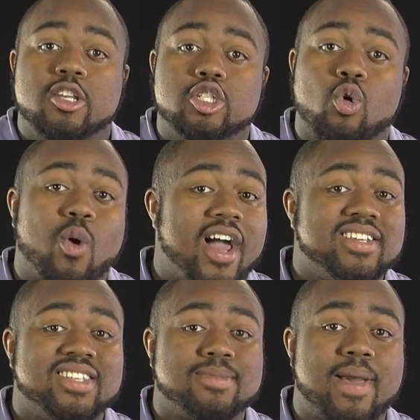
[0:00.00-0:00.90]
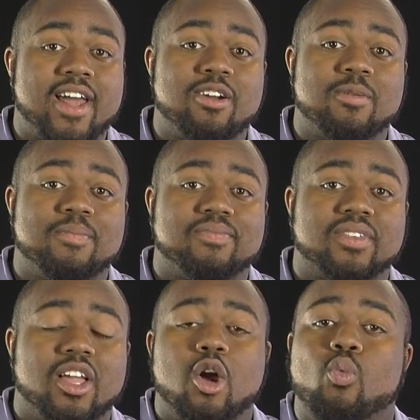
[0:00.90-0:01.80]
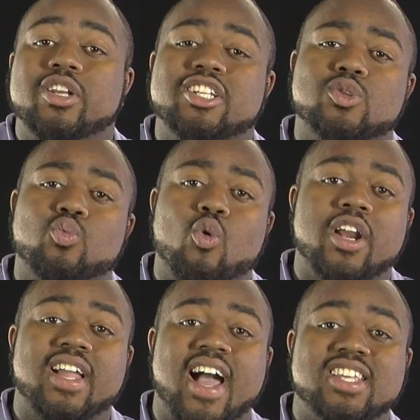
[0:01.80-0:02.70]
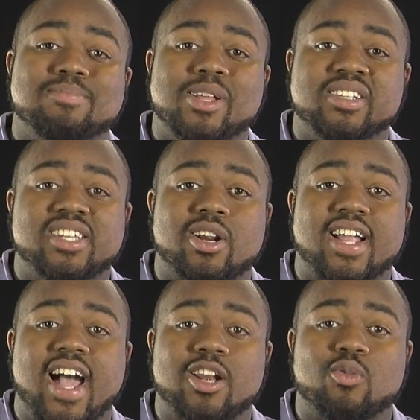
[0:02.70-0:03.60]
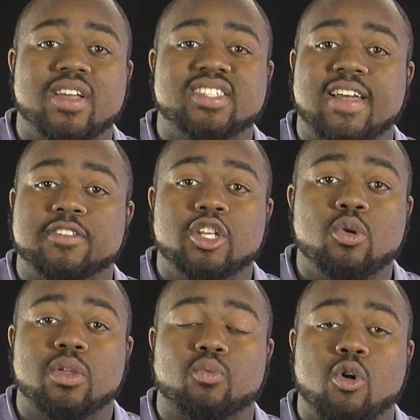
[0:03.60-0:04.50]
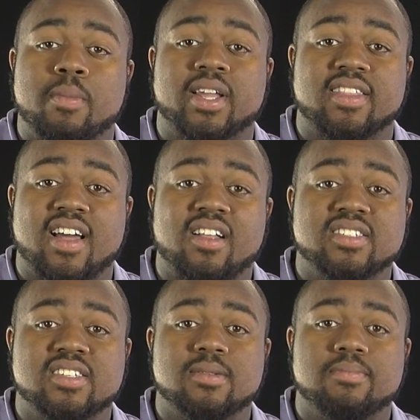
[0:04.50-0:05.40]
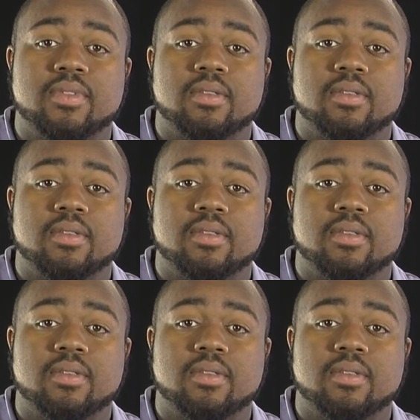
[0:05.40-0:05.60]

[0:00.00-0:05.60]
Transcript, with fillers: So, why does this matter? What does one guy's military conquest have to do with Roman Catholicism?